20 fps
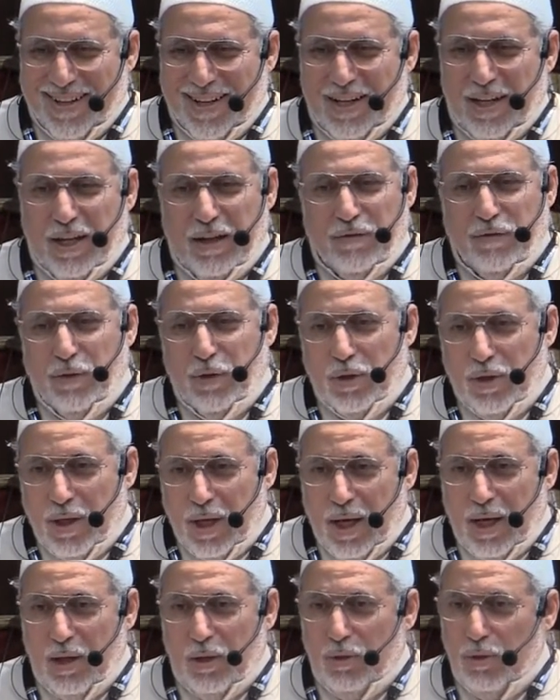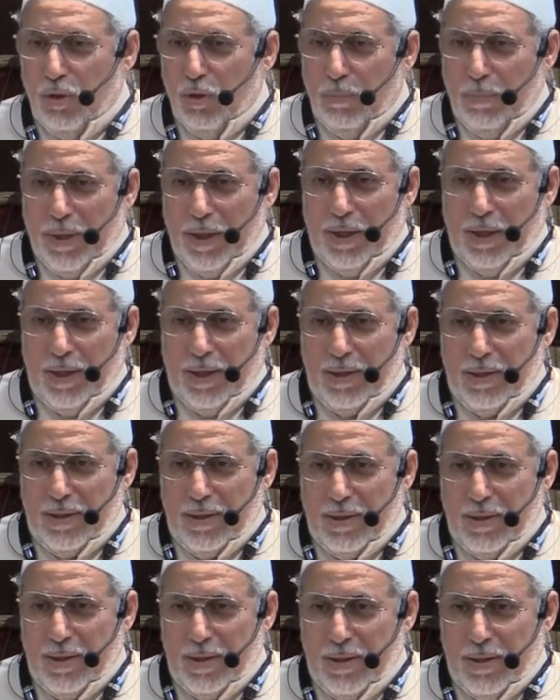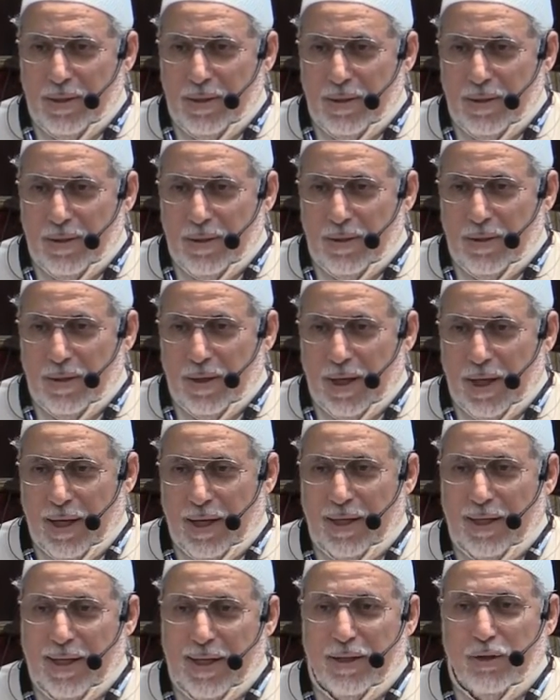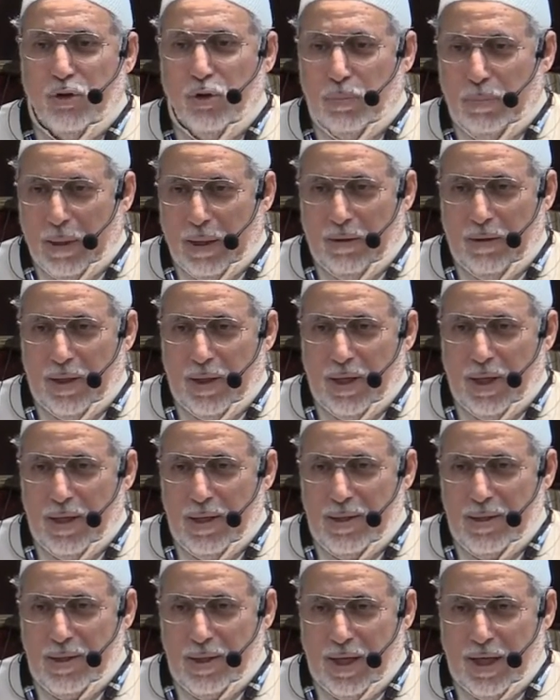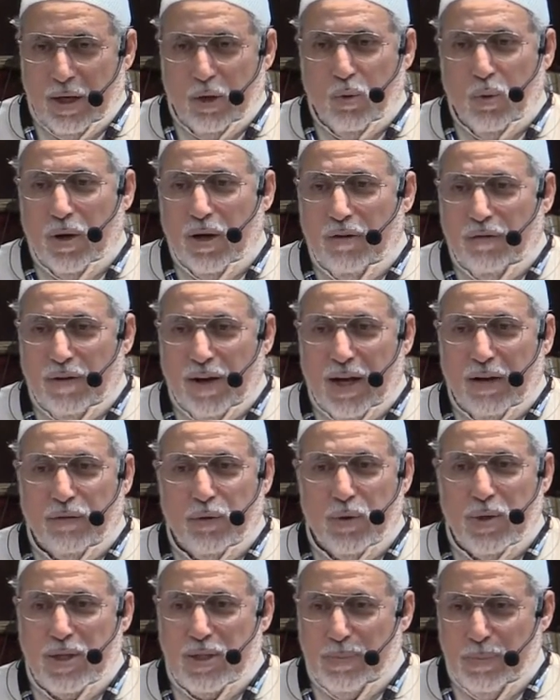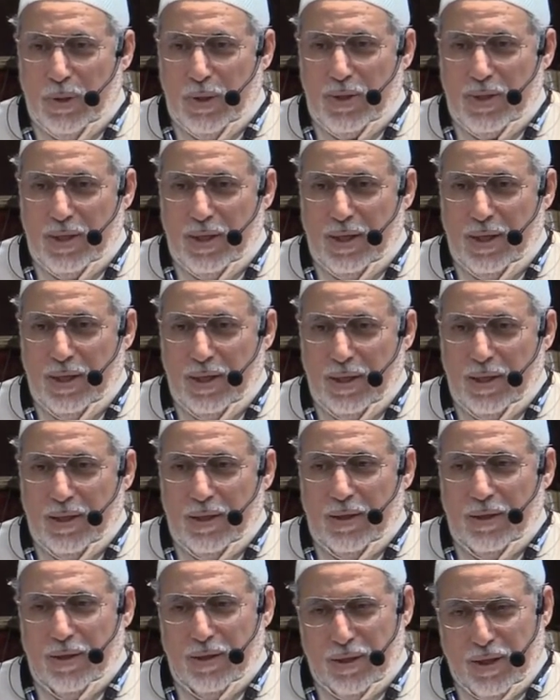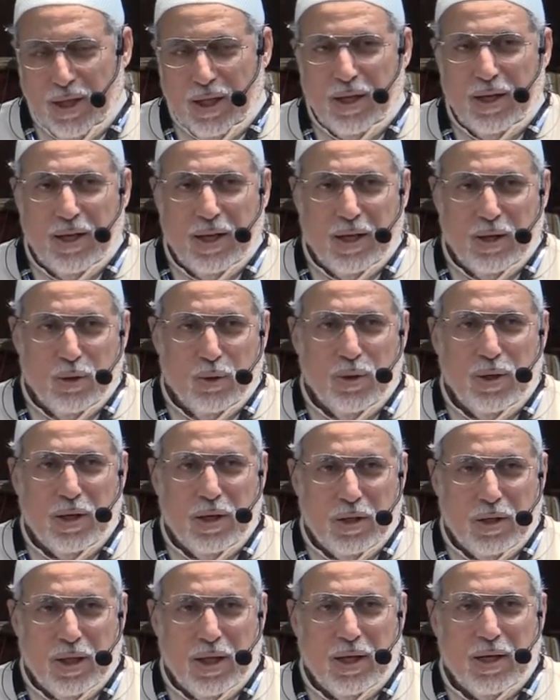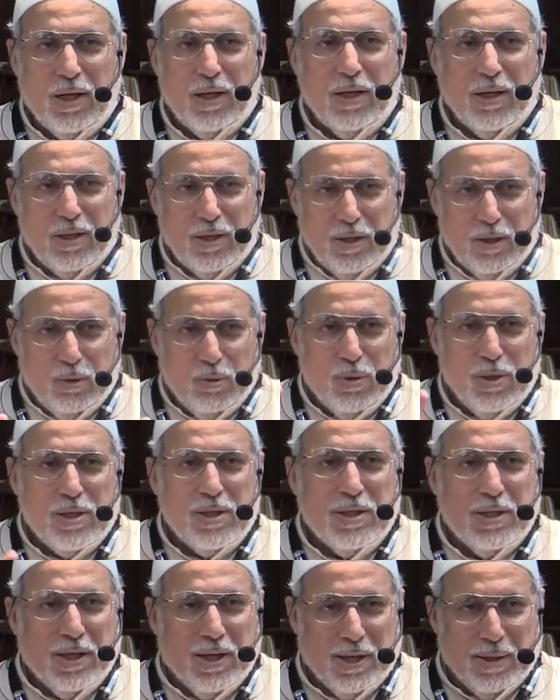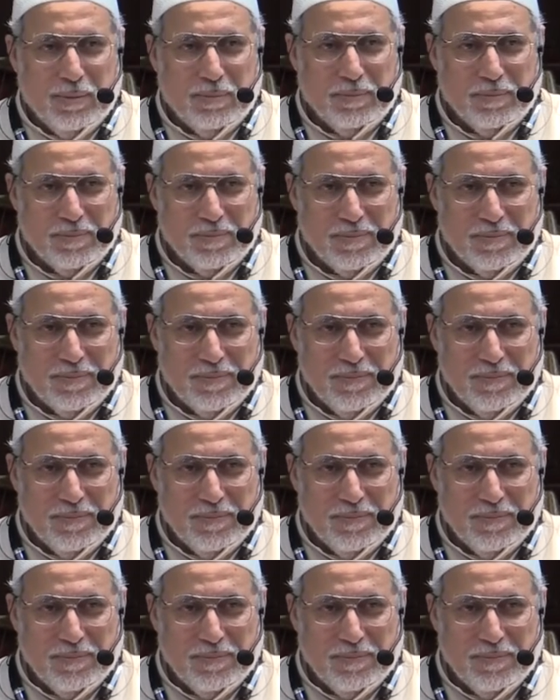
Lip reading: And if you die on obedience and get to paradise and qualify for His mercy, then and only then you will see Him.